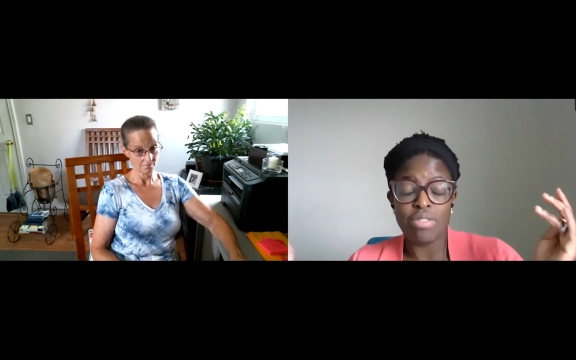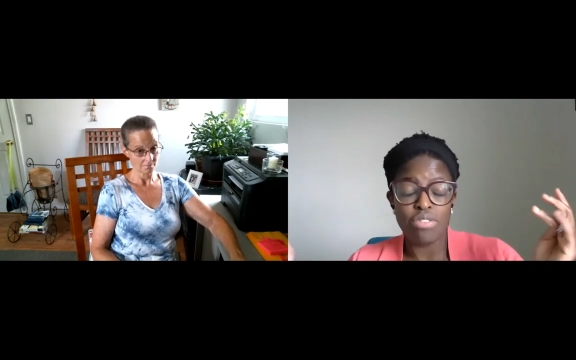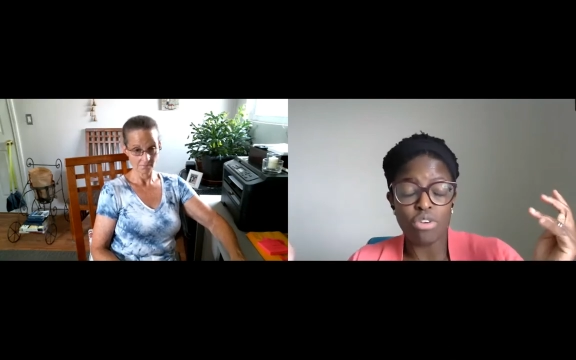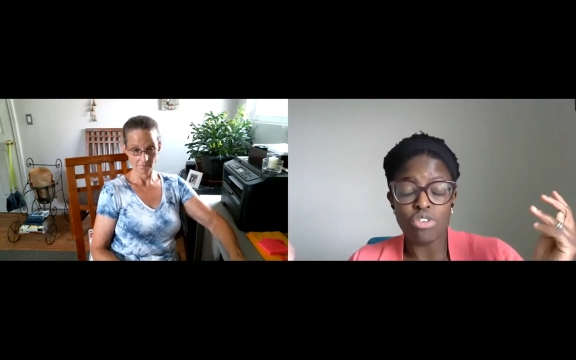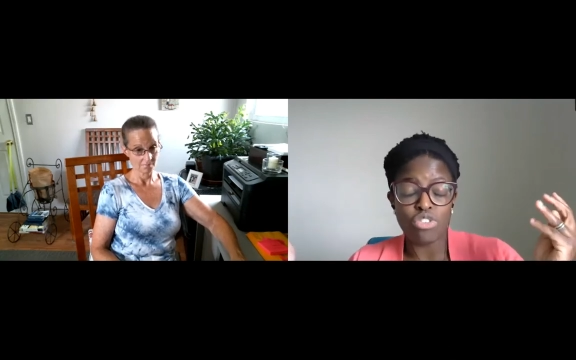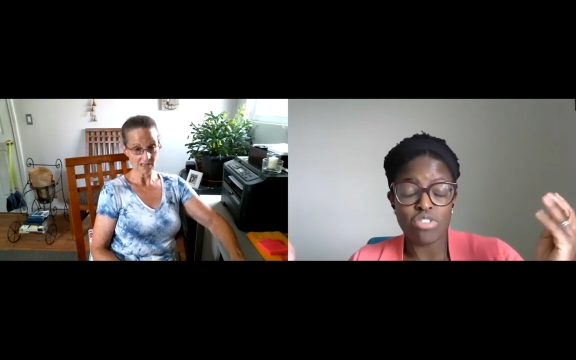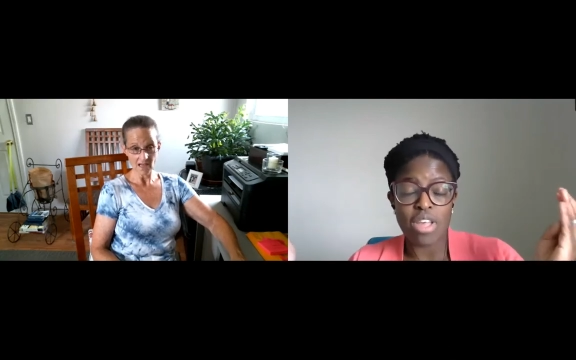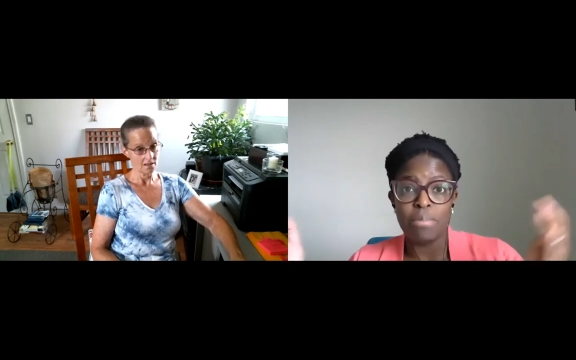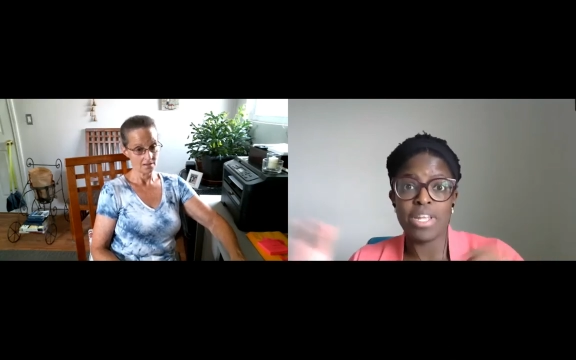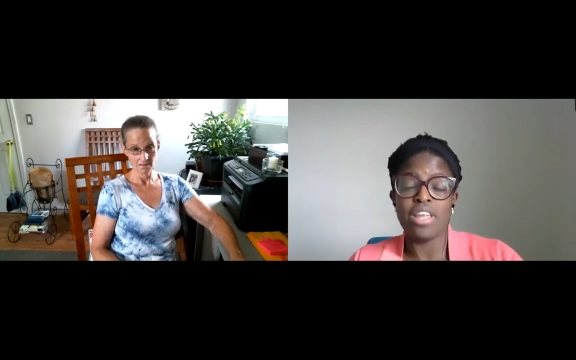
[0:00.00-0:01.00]
Speaker 1: don't know this
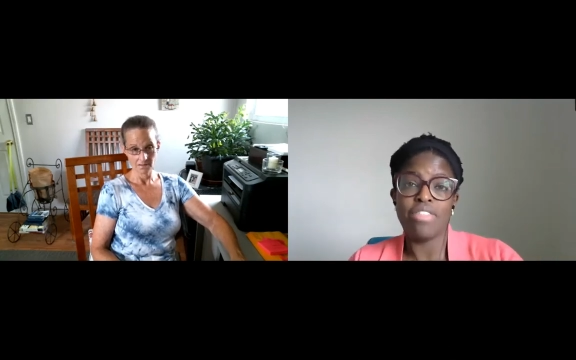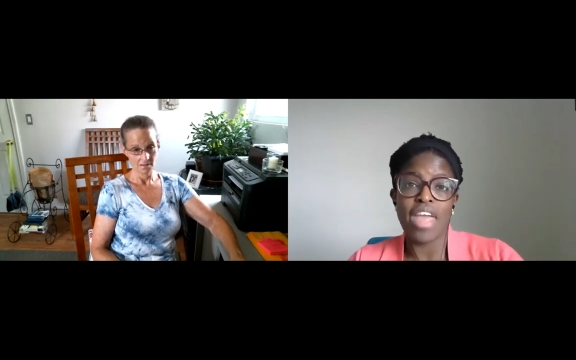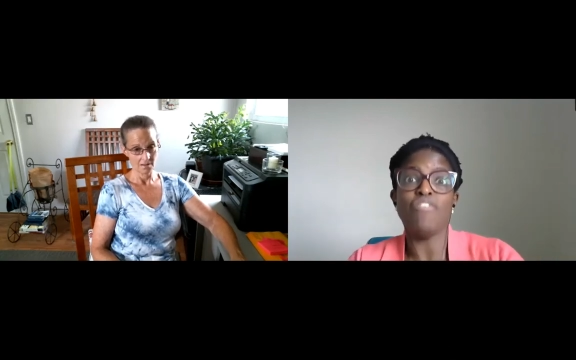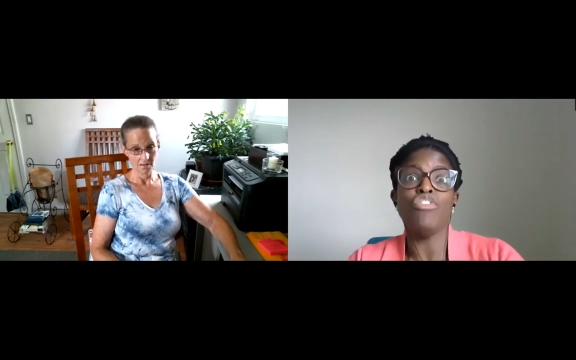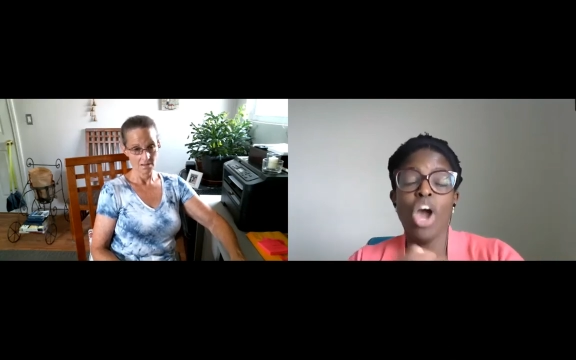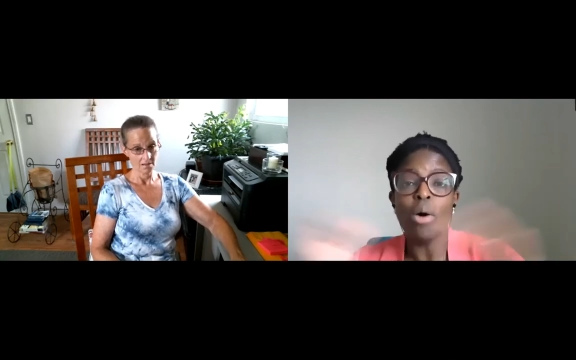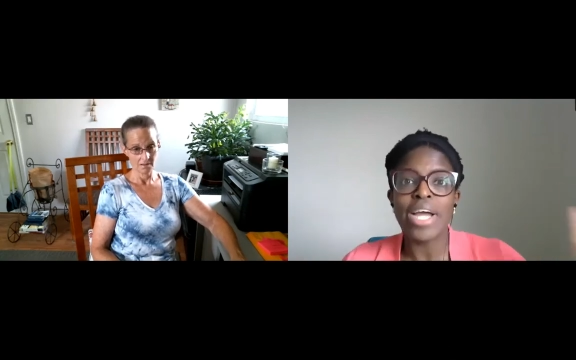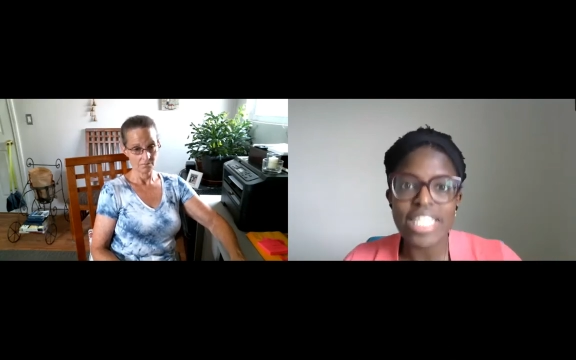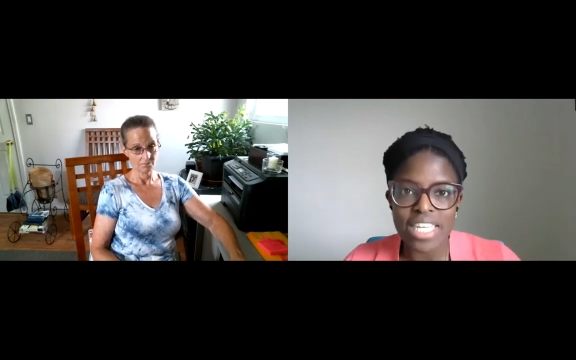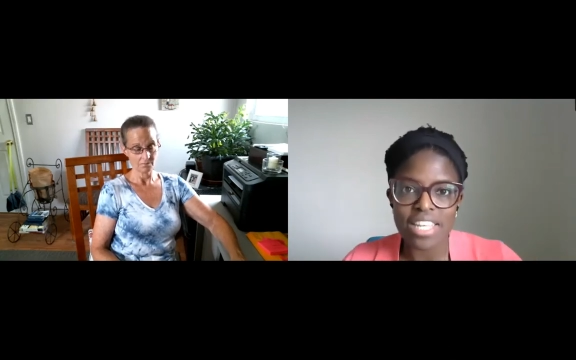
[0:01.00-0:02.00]
company, they have no
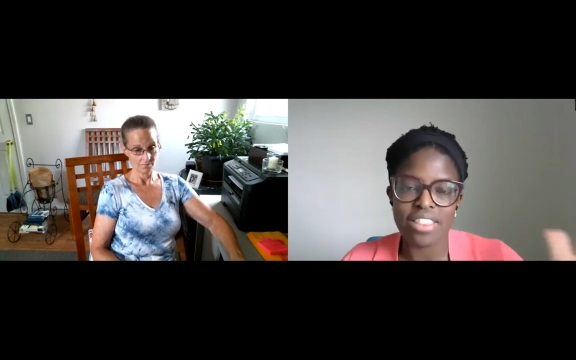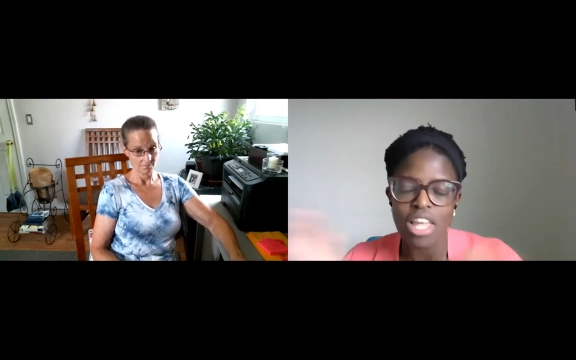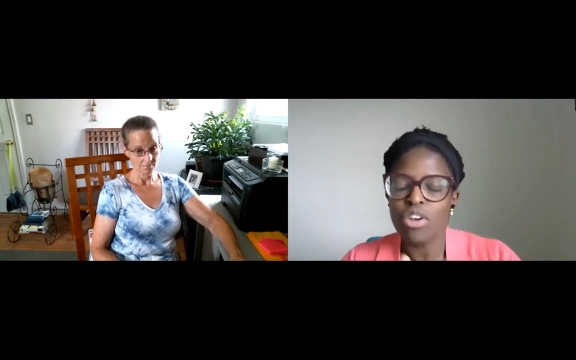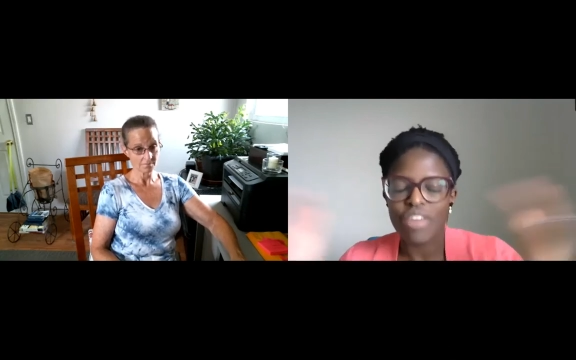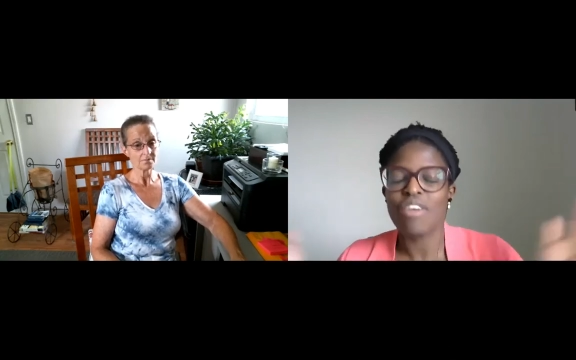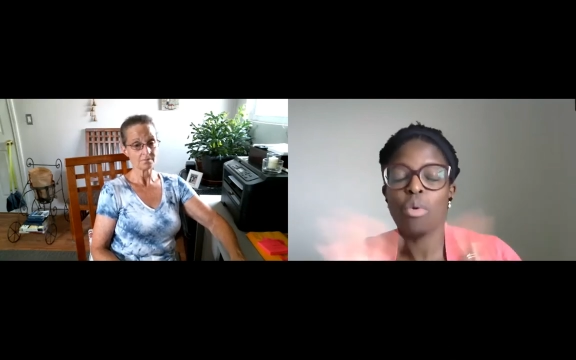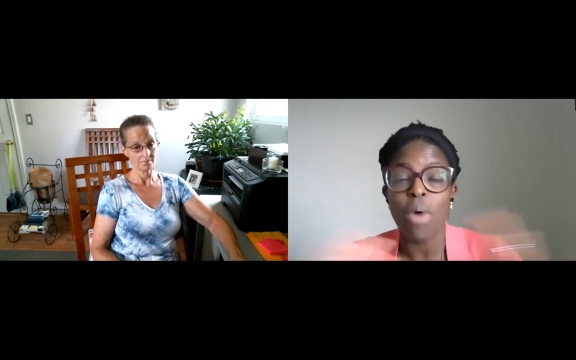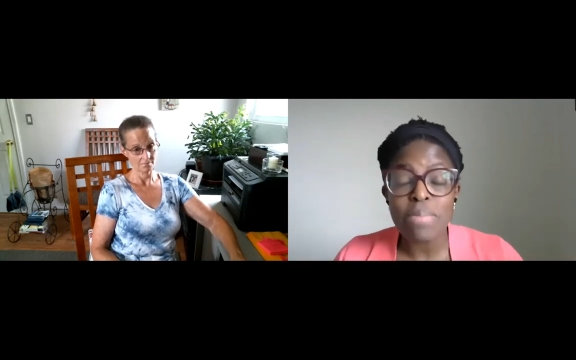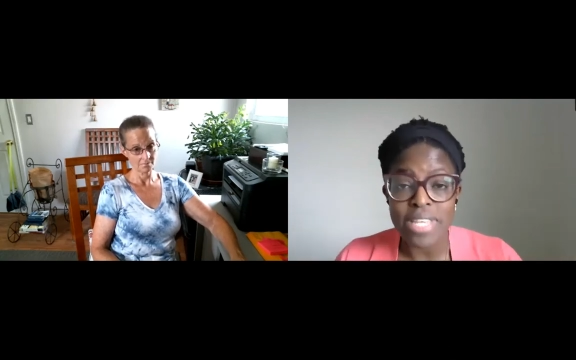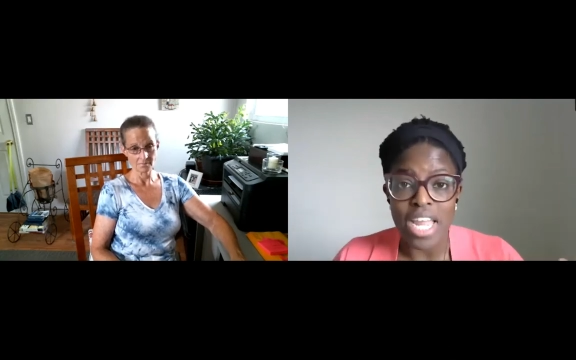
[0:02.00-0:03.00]
idea, they don't even have a
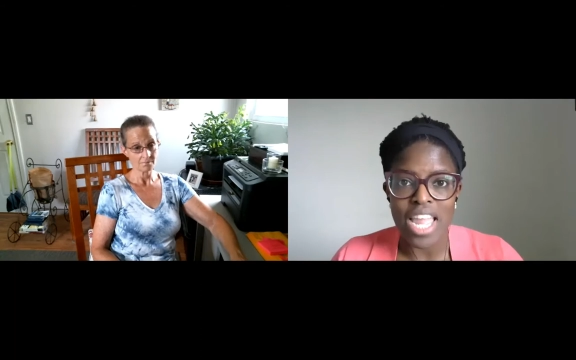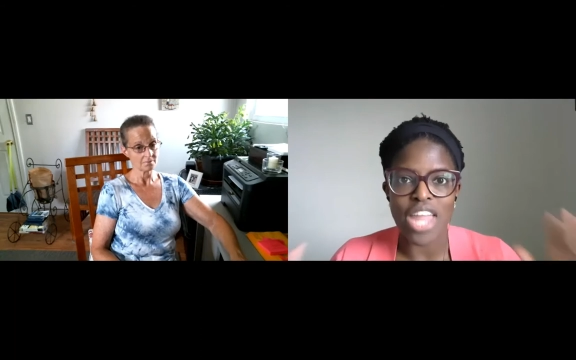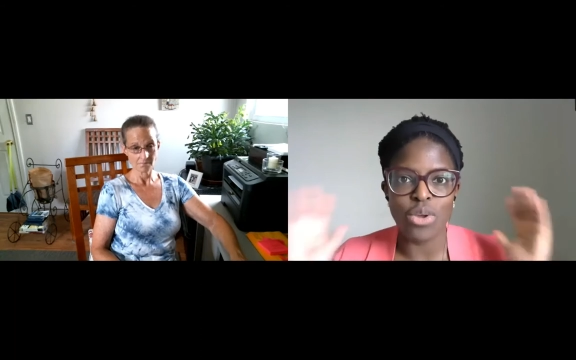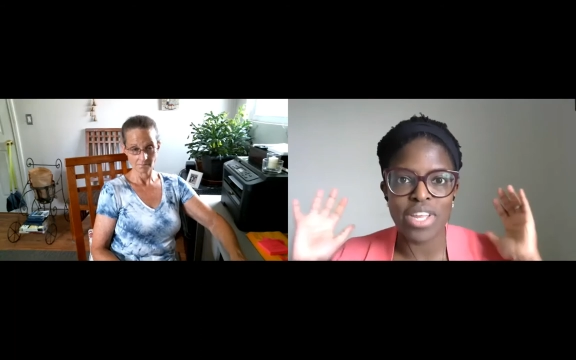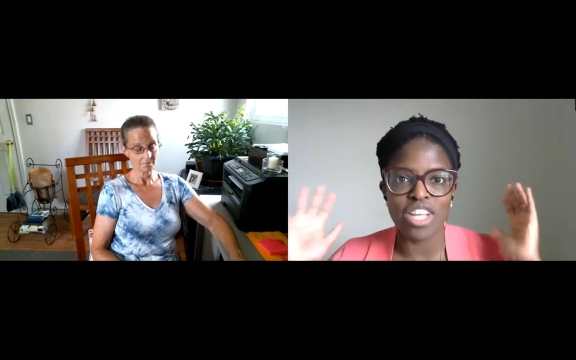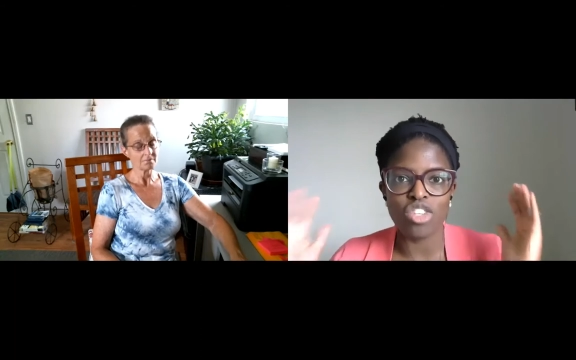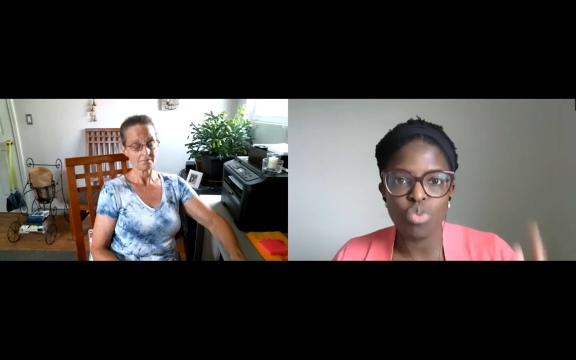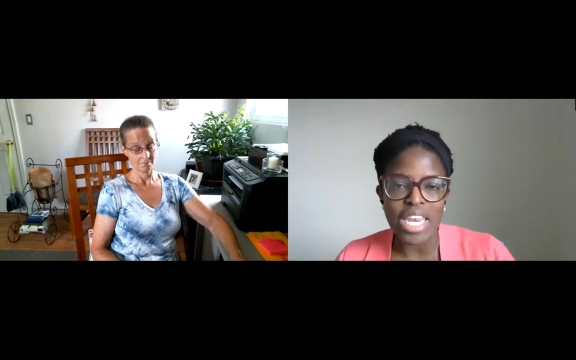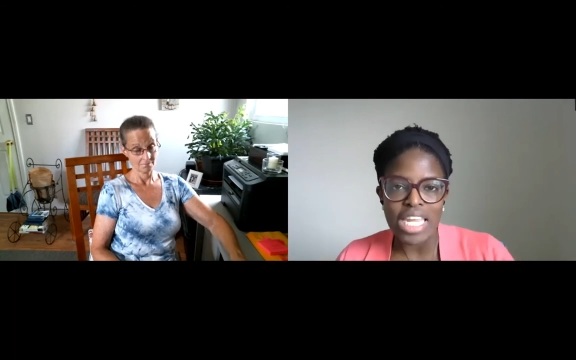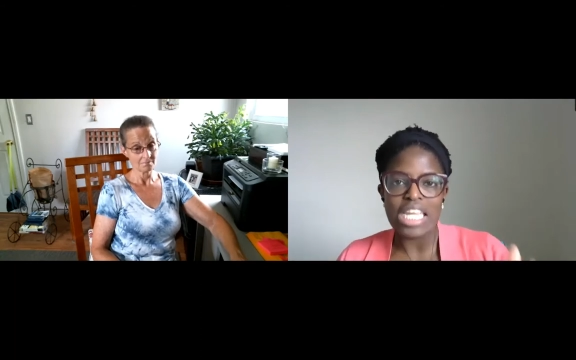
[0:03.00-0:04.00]
website, and you can get
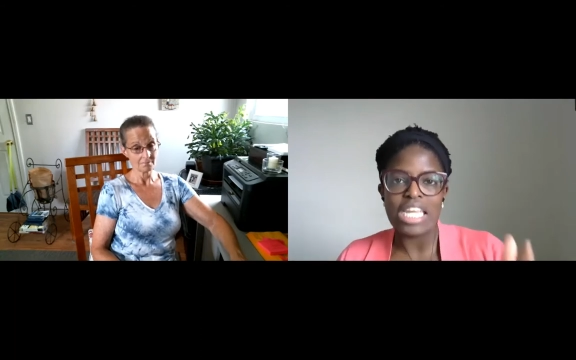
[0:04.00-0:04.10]
20